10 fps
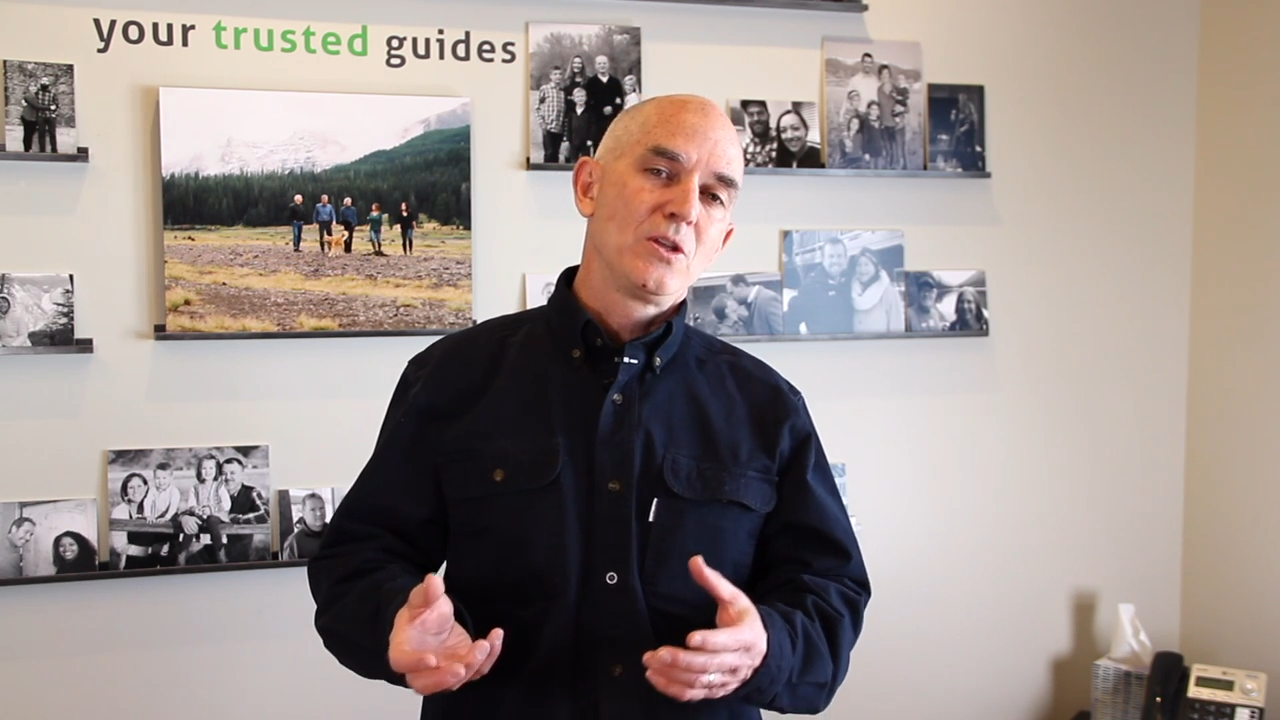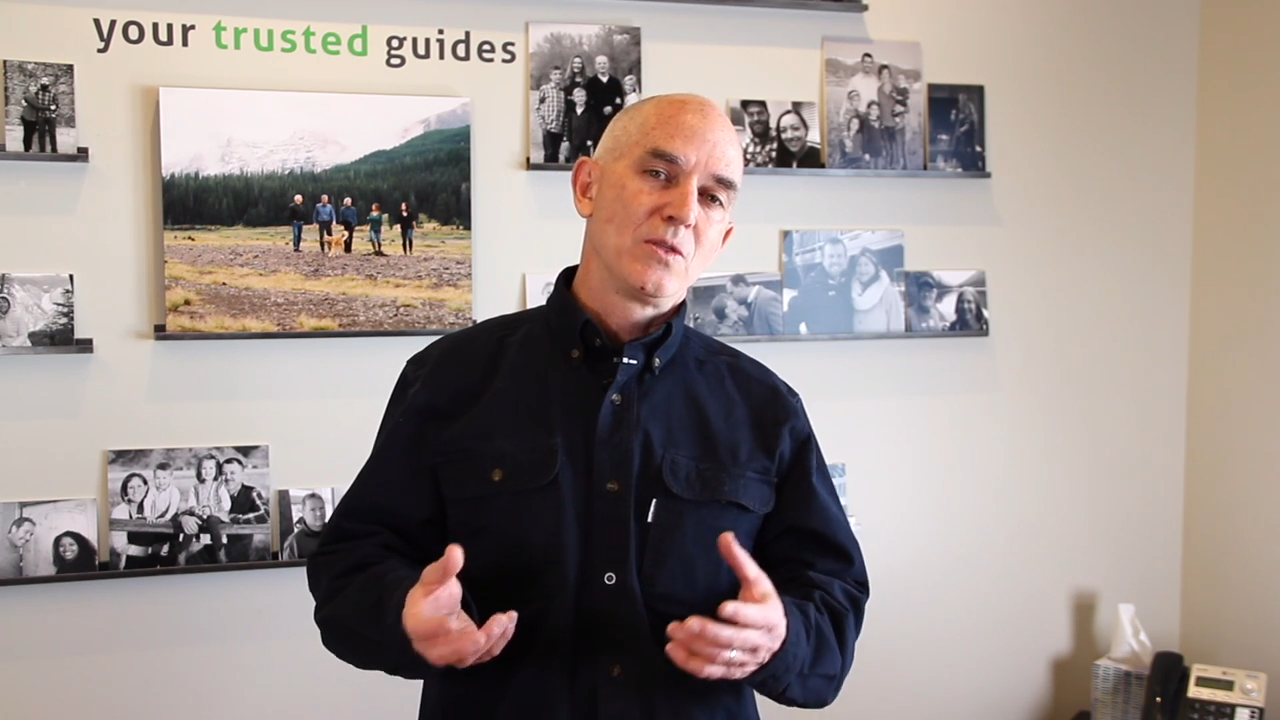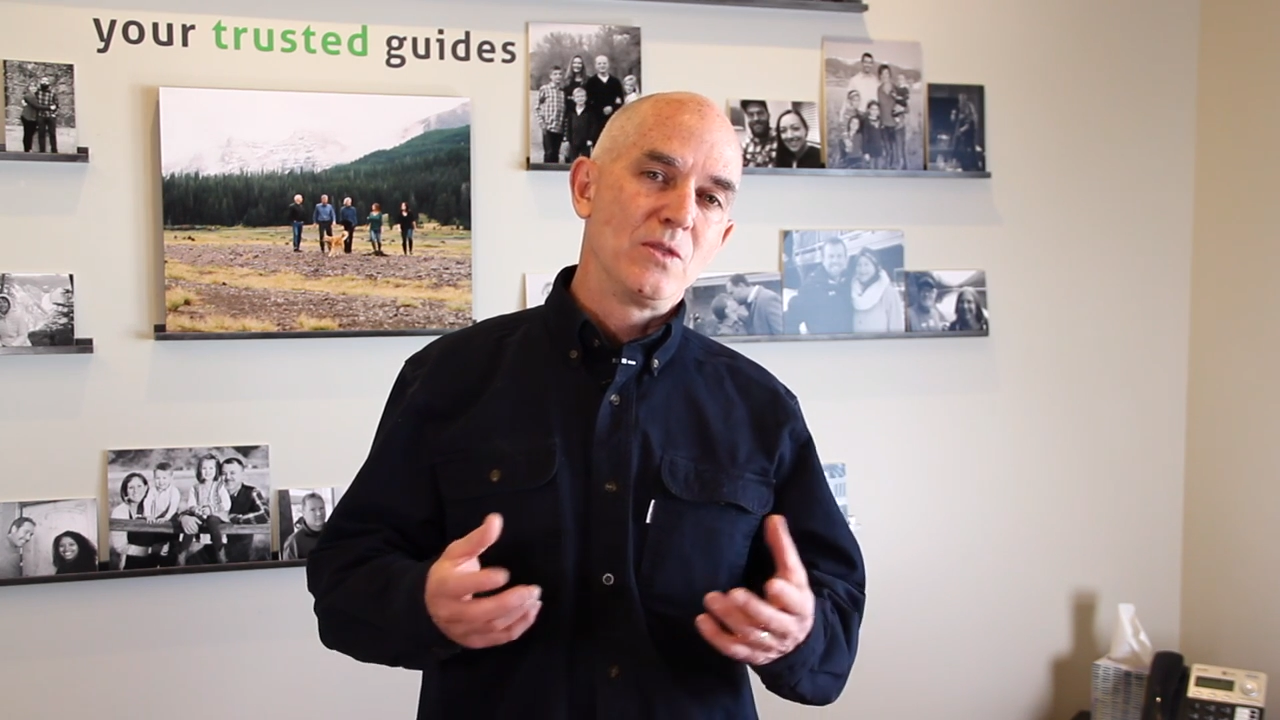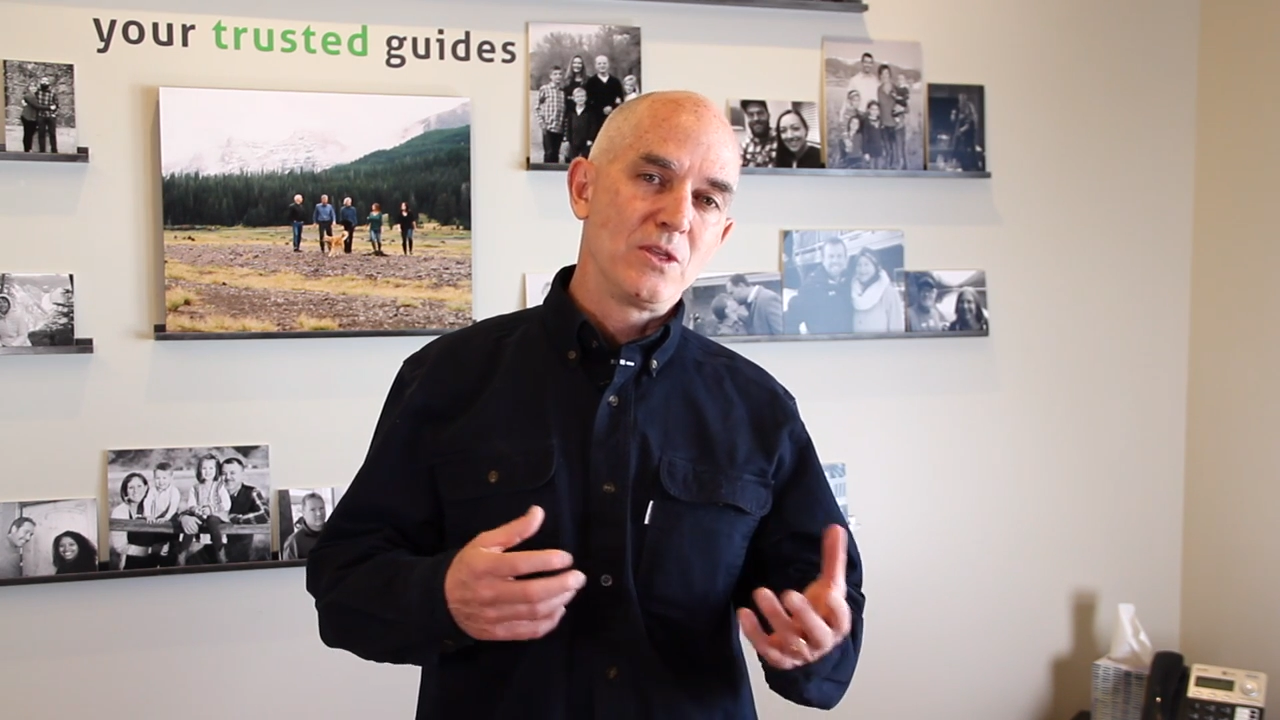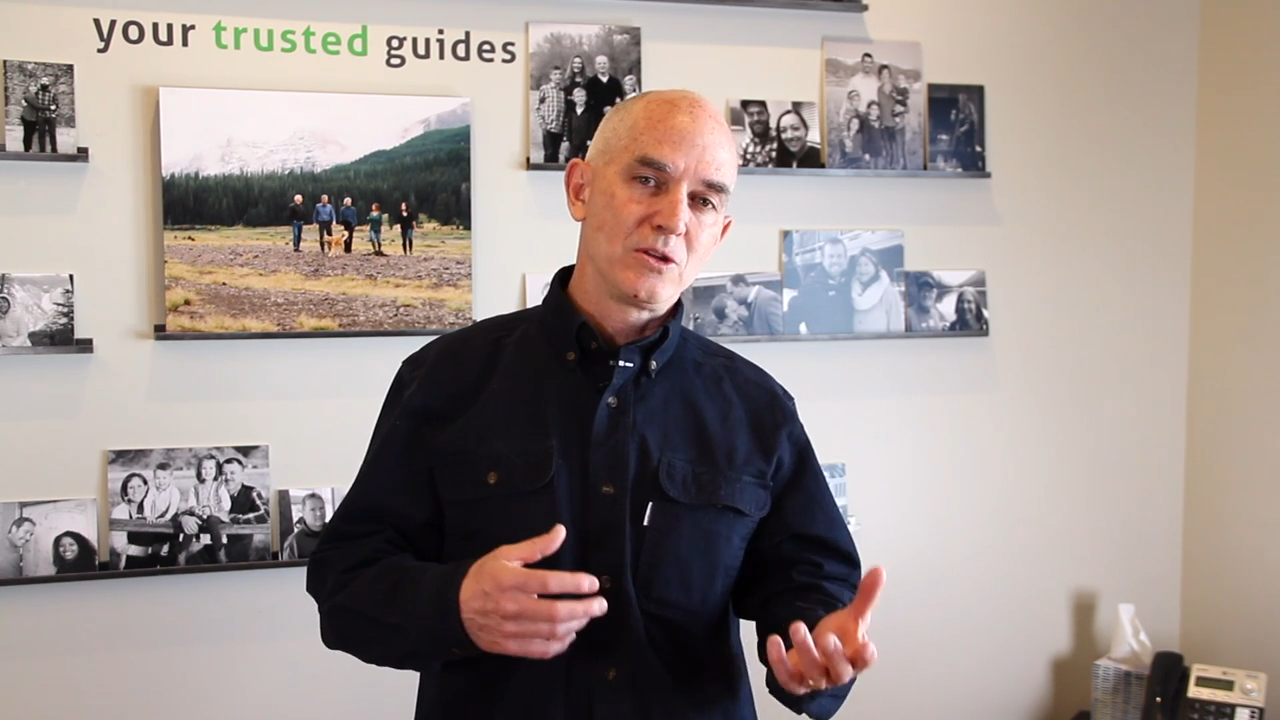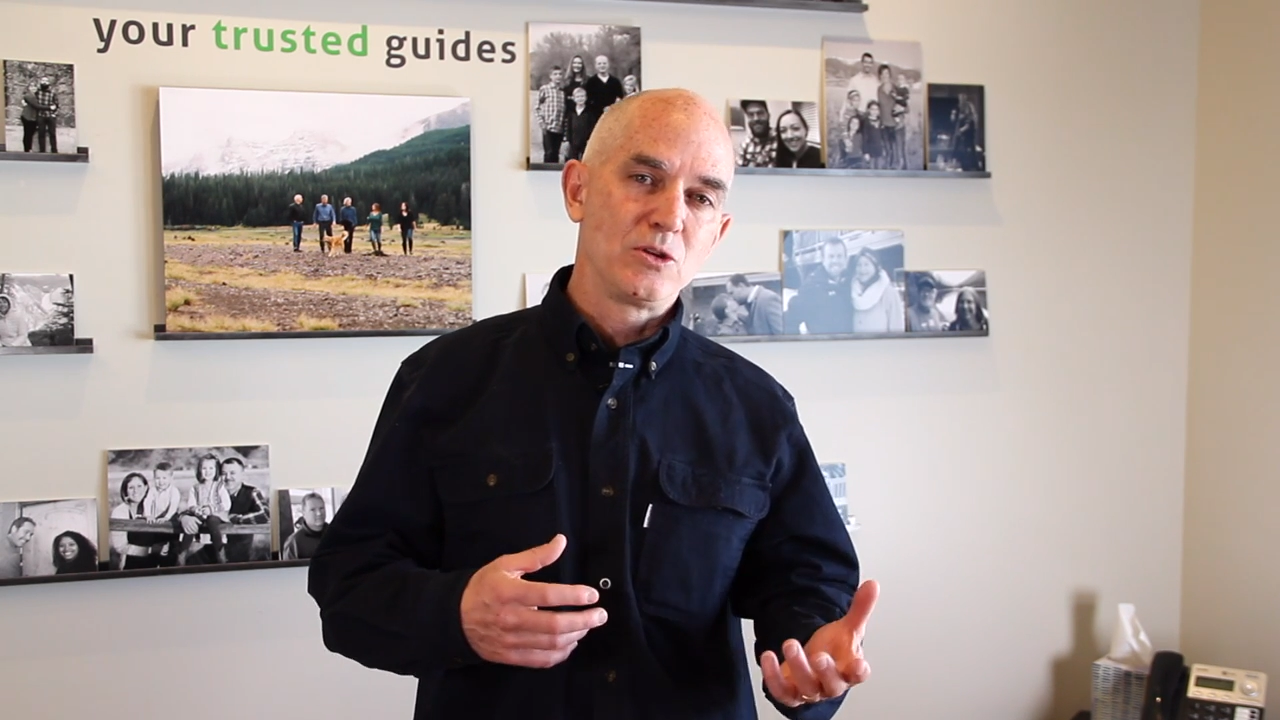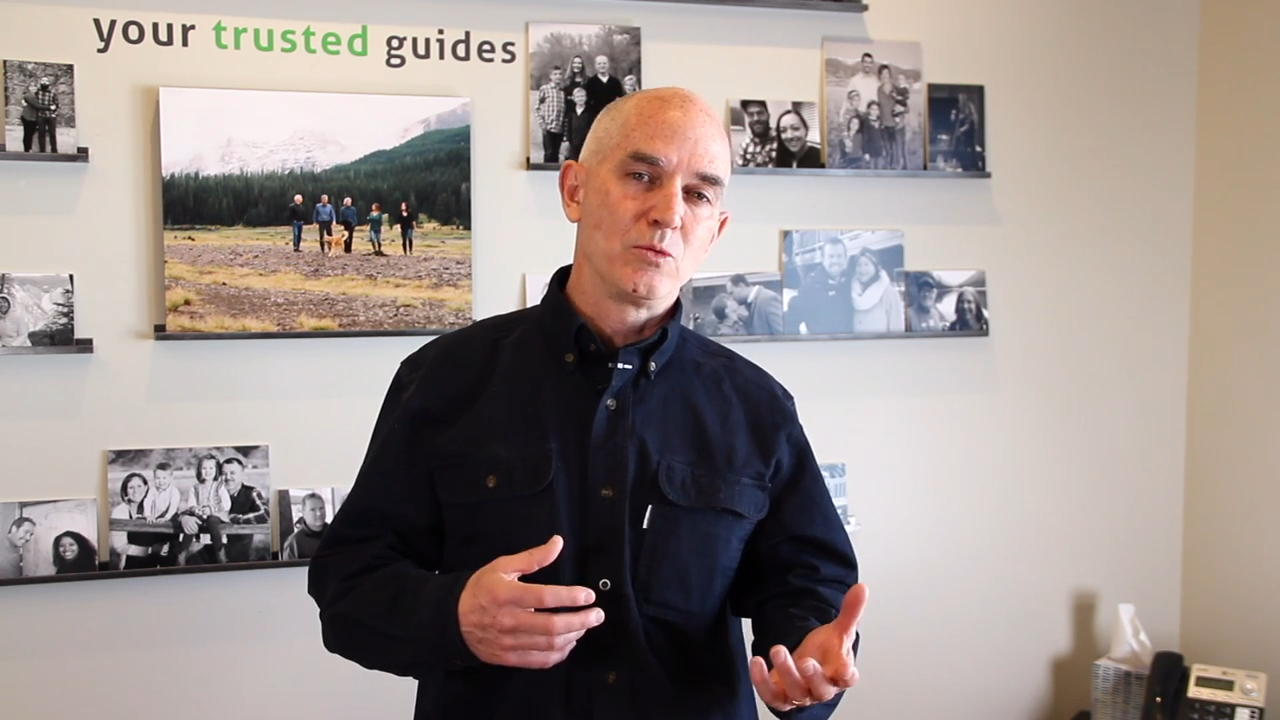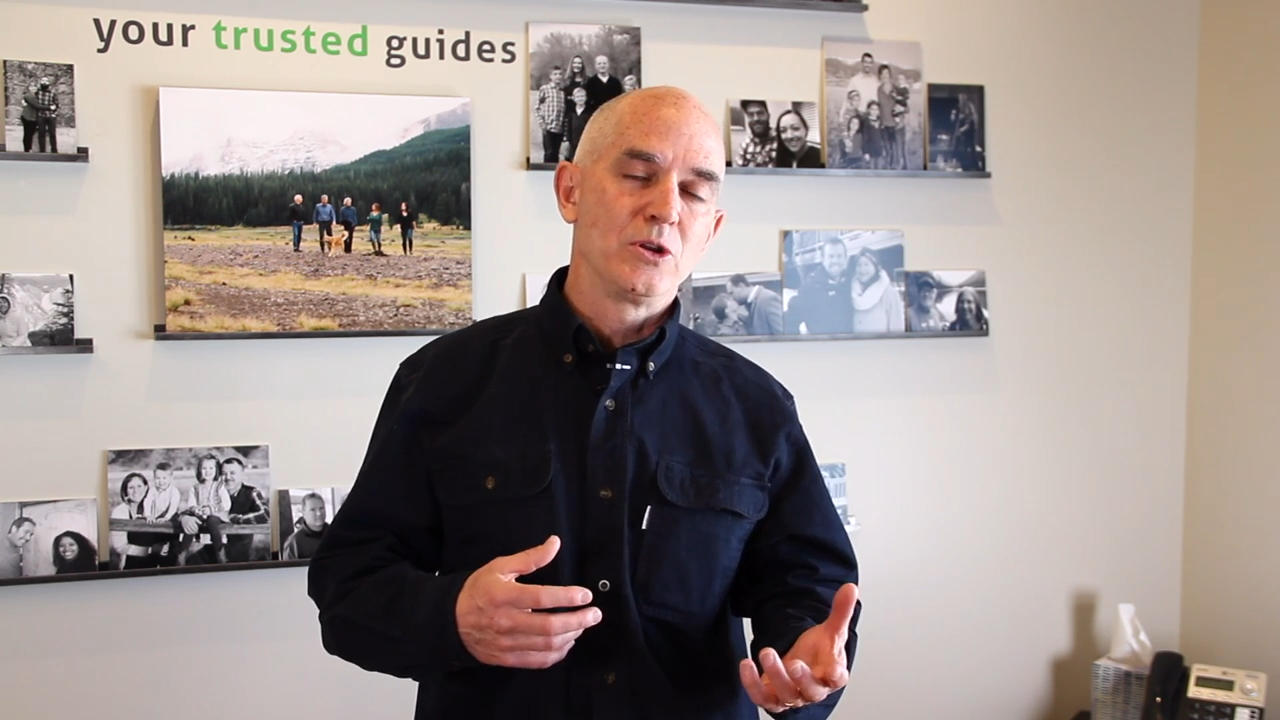Then you